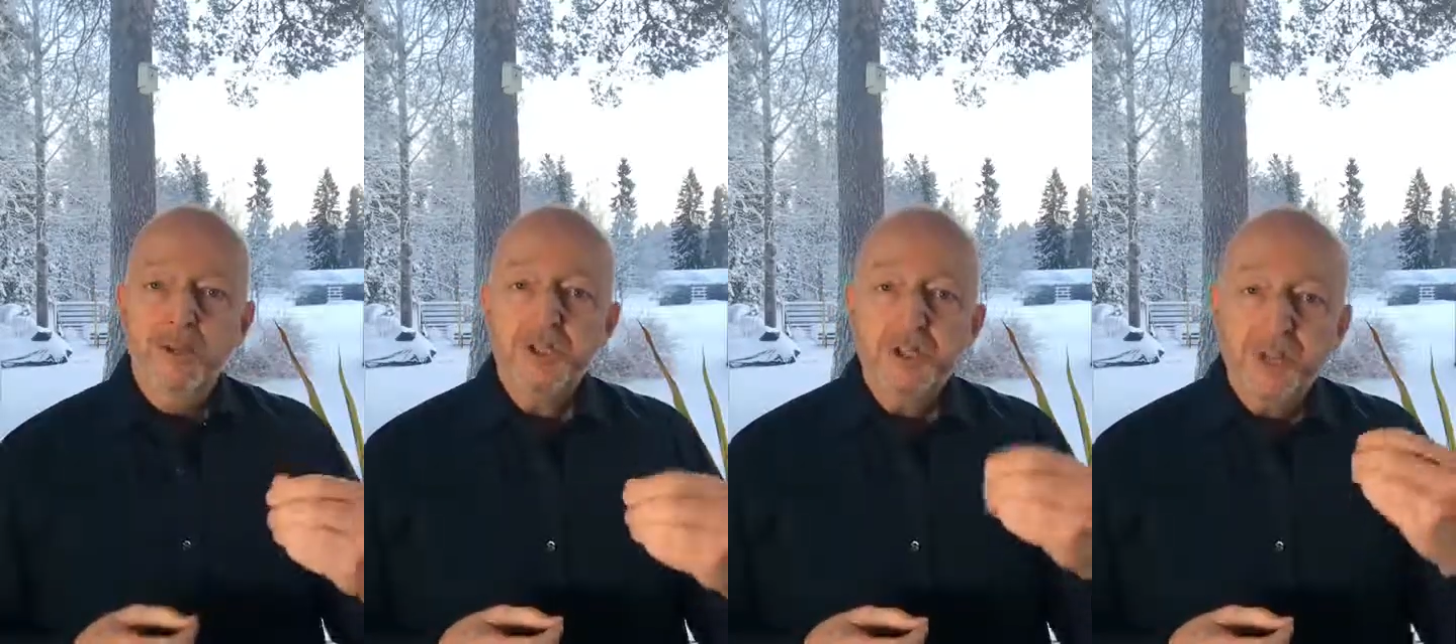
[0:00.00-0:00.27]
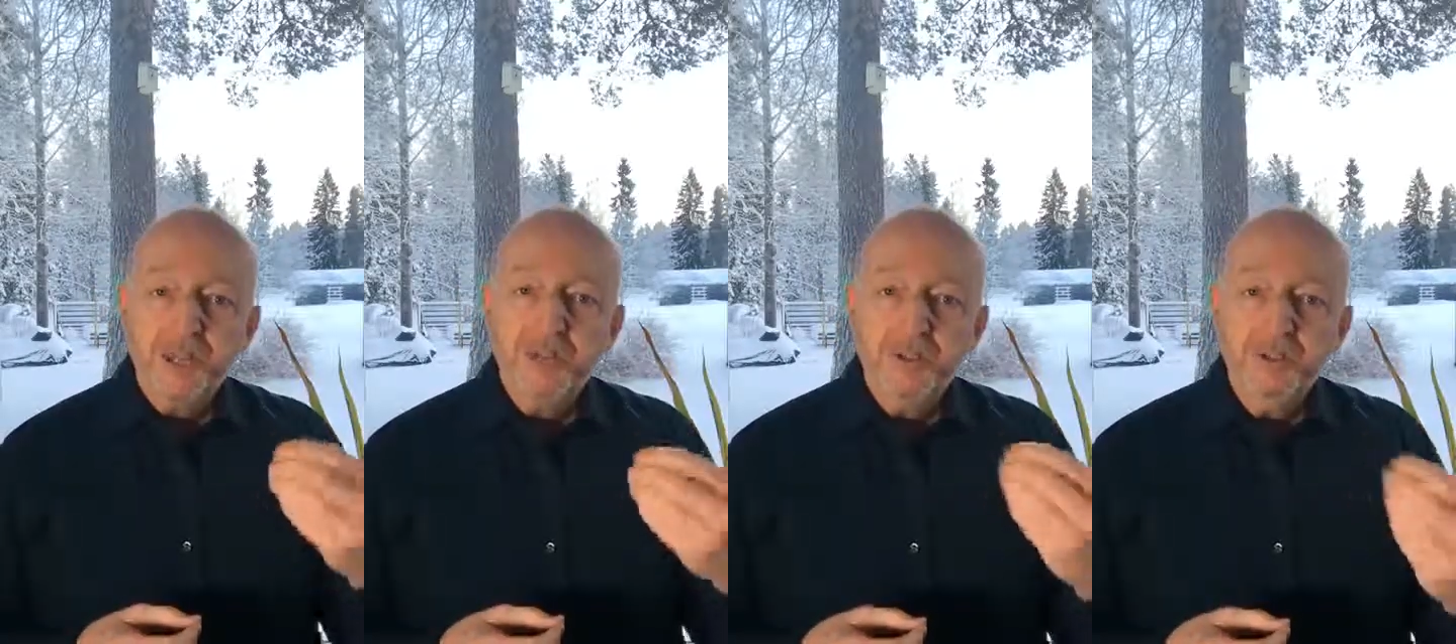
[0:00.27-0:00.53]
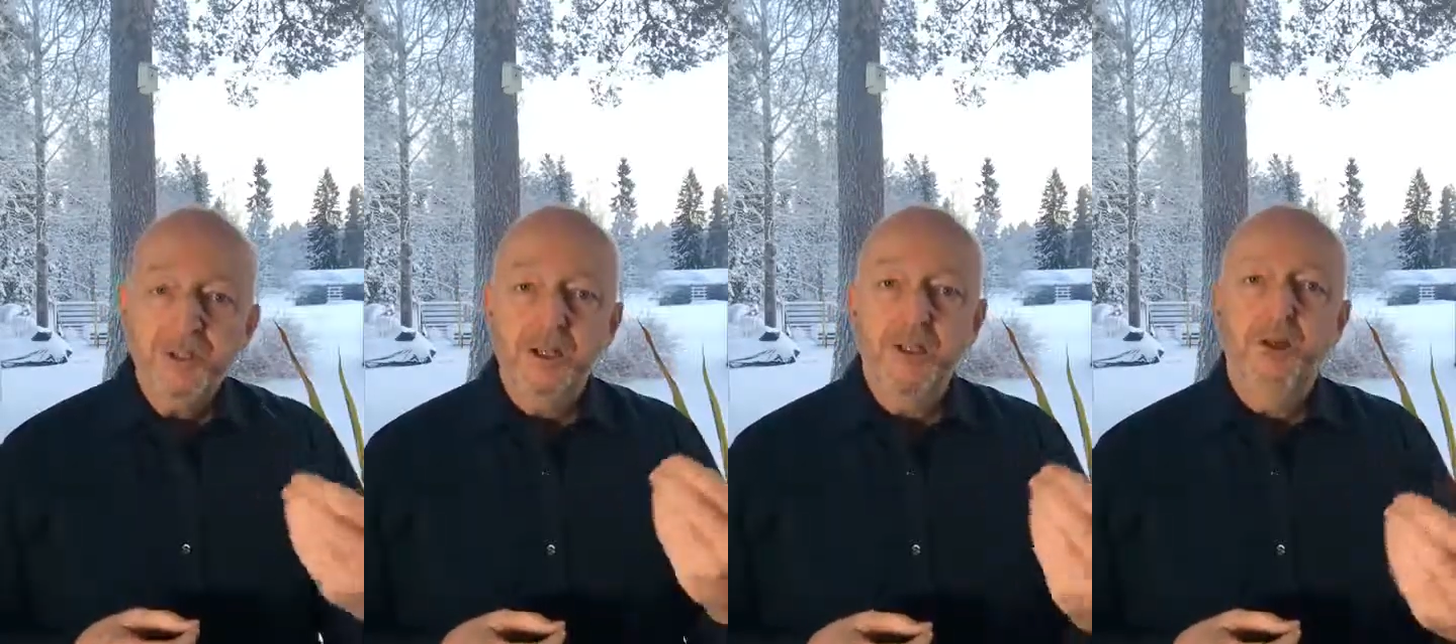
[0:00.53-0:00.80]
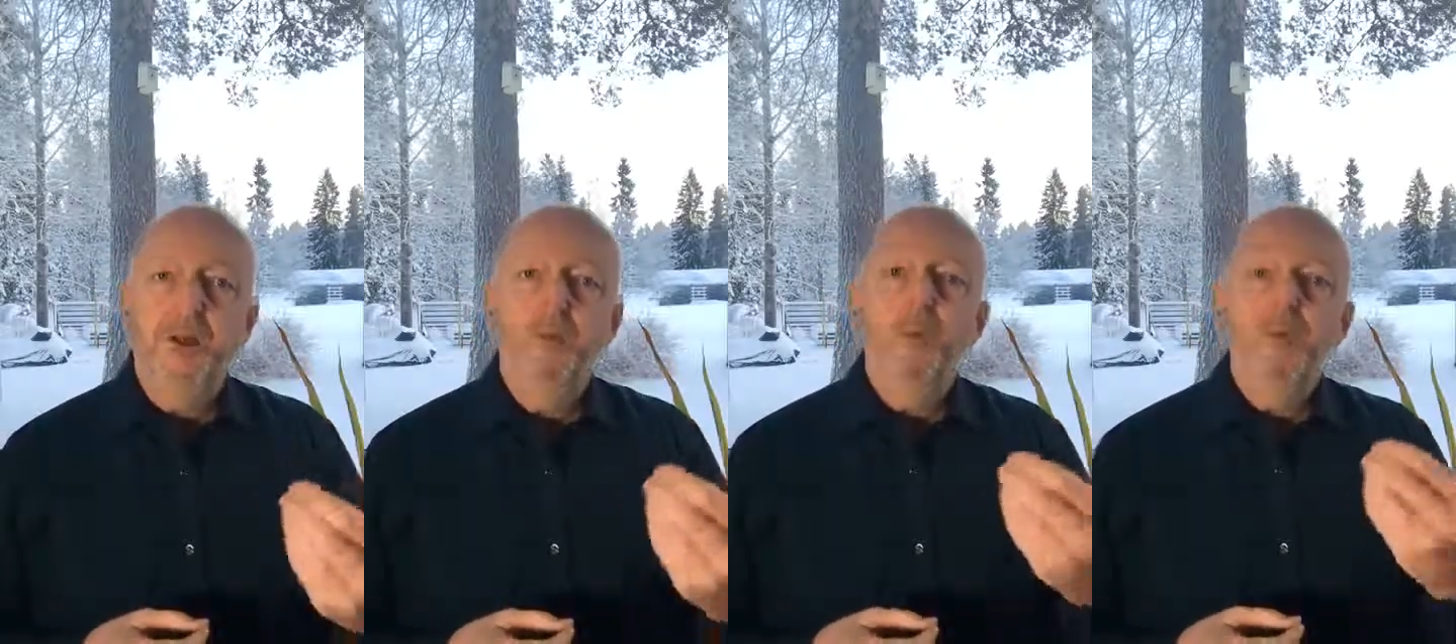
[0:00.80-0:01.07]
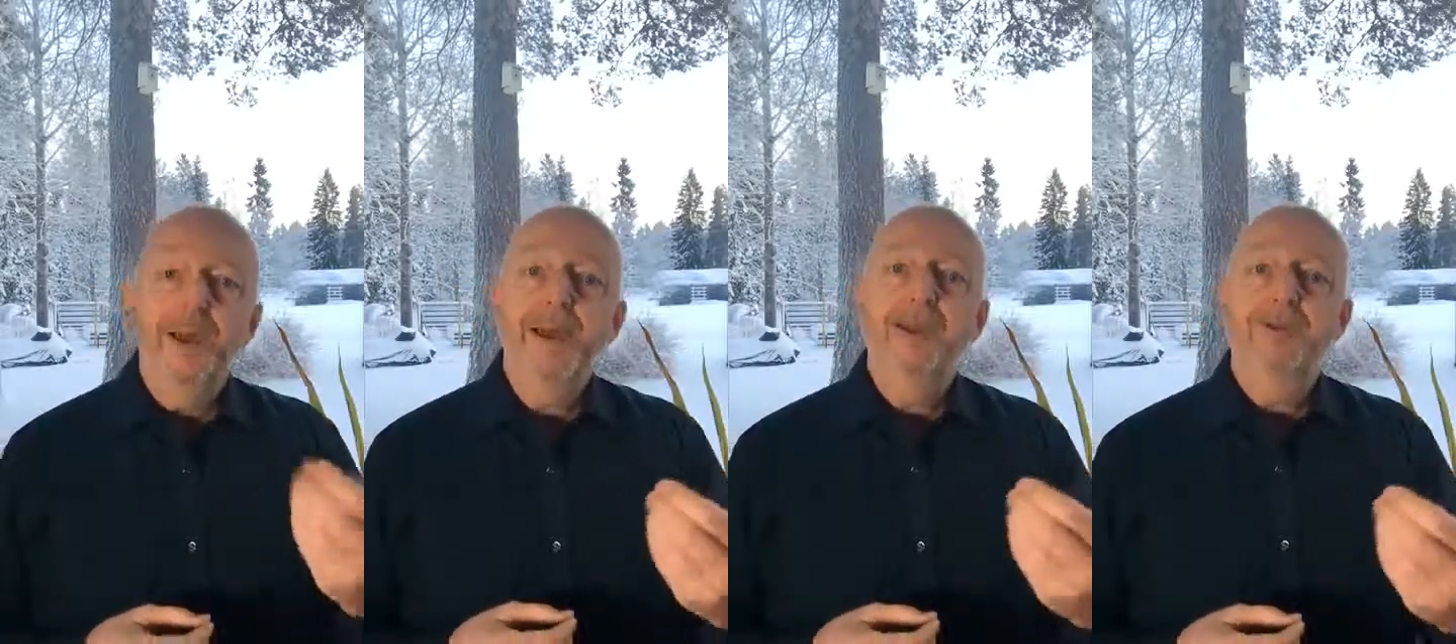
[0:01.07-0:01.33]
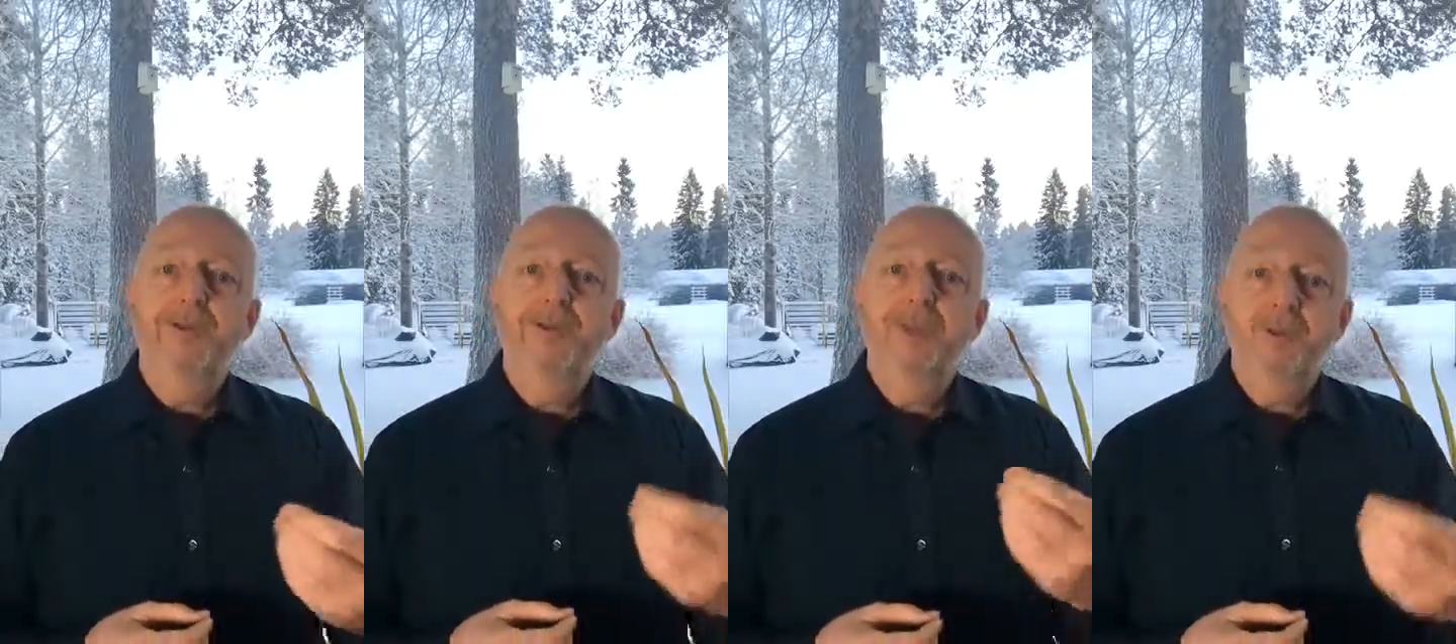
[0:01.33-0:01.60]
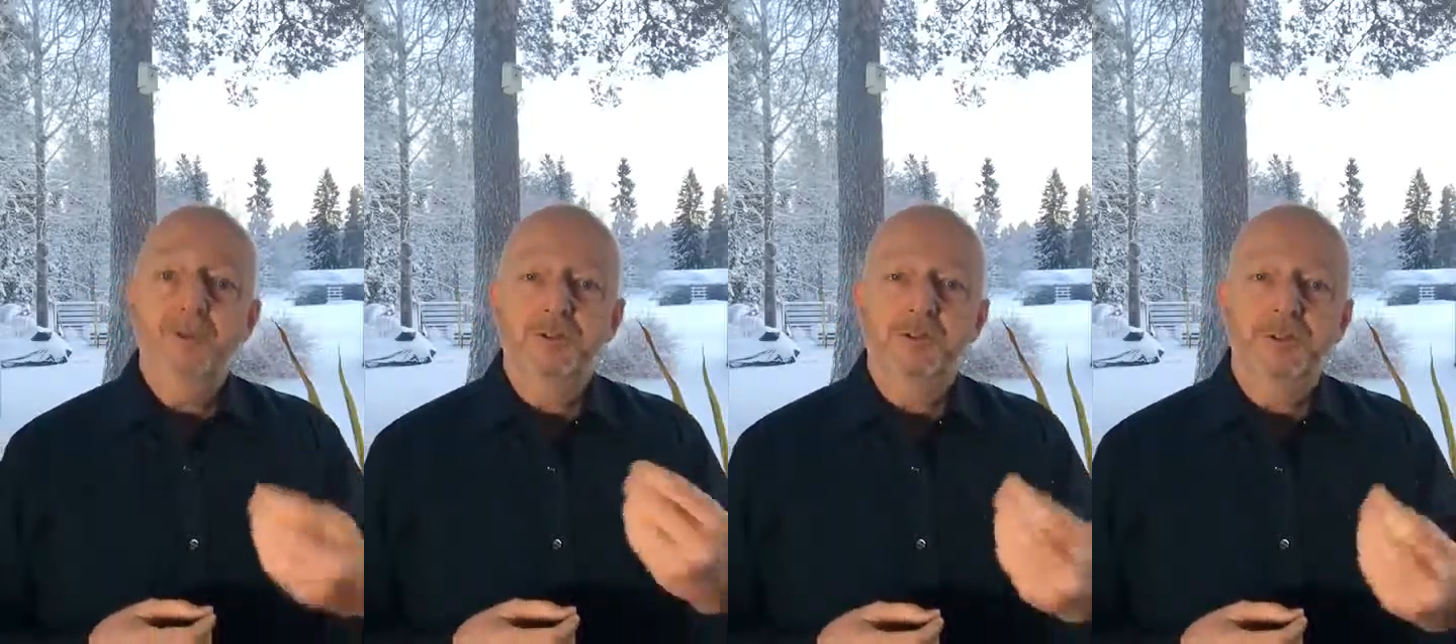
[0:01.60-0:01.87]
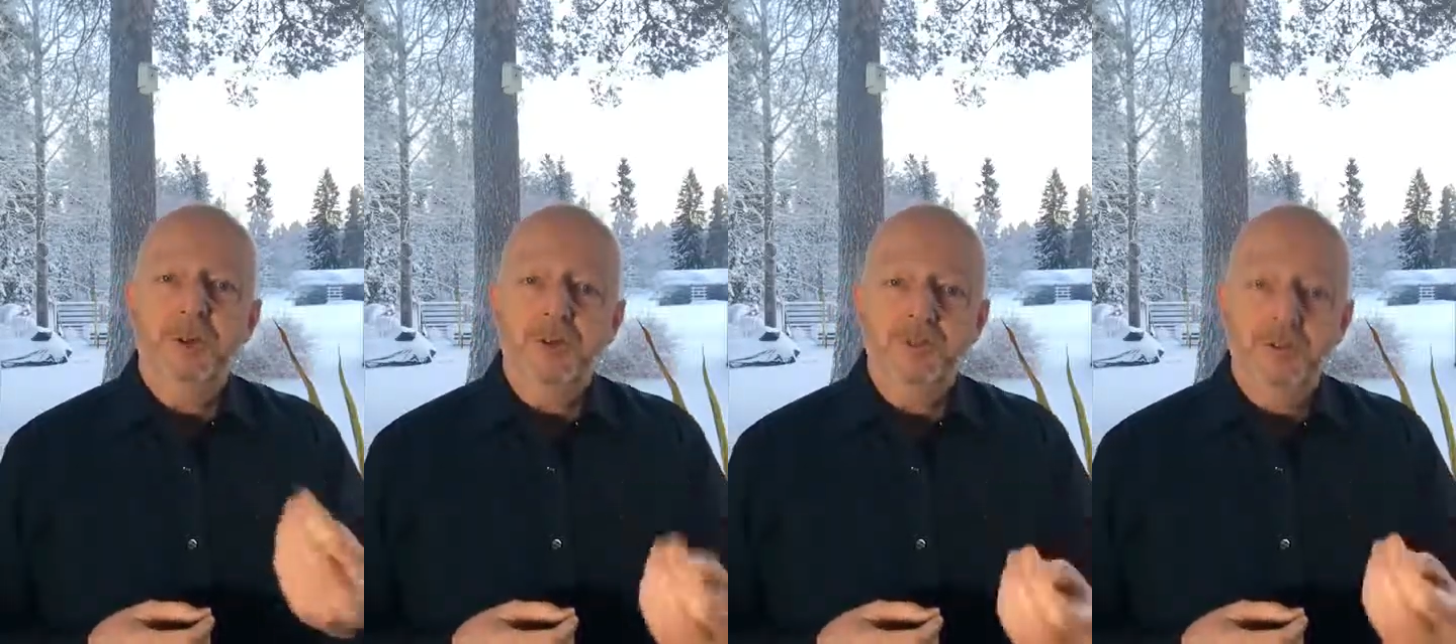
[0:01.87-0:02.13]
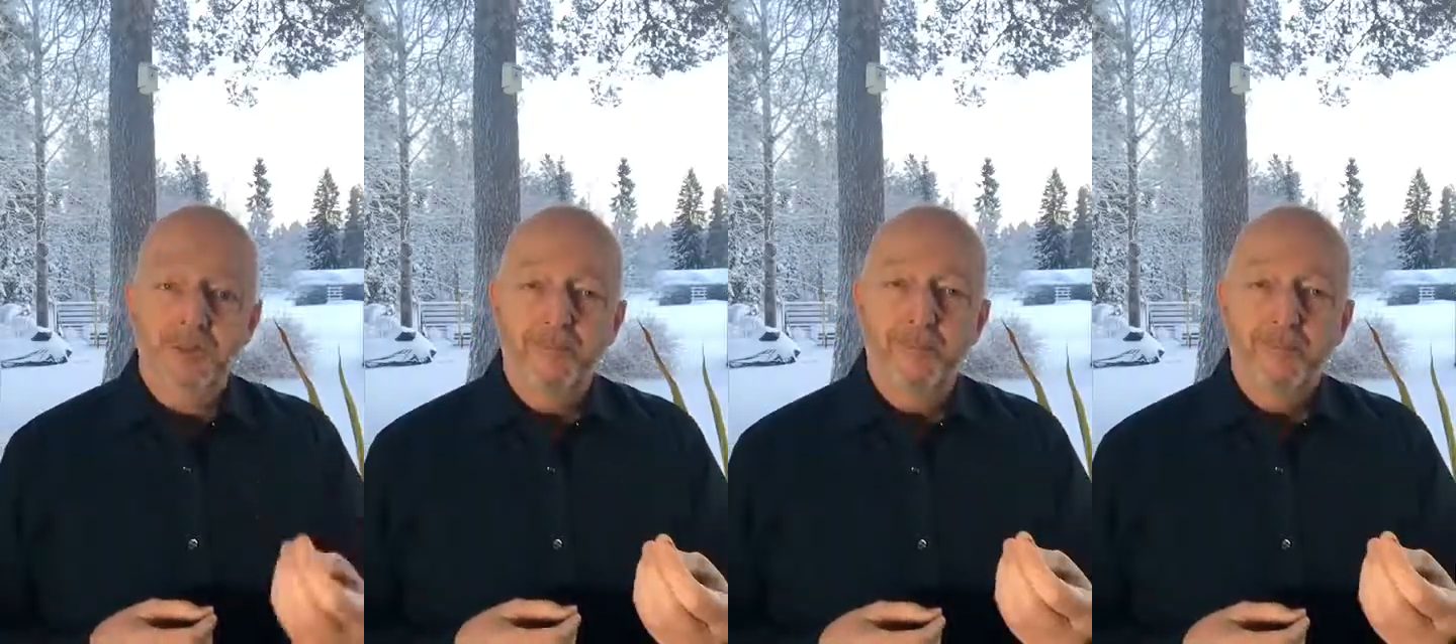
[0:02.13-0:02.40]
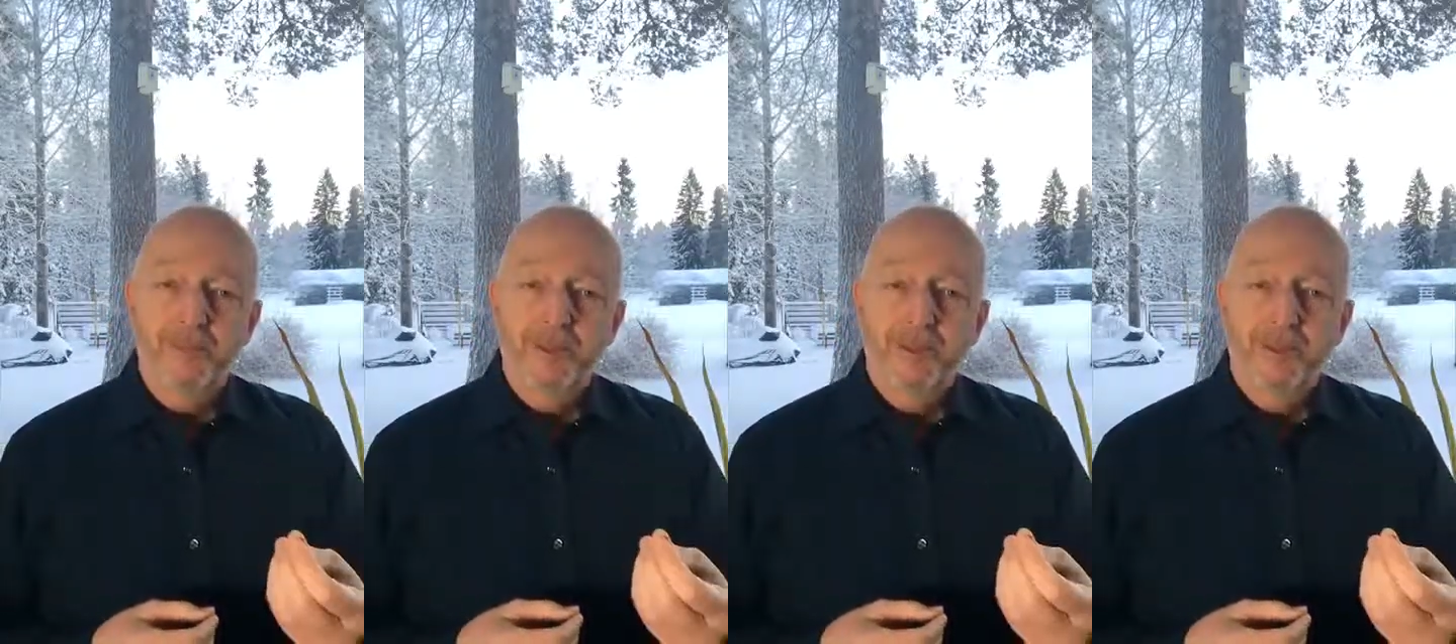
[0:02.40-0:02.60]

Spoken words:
technical ways to serve them.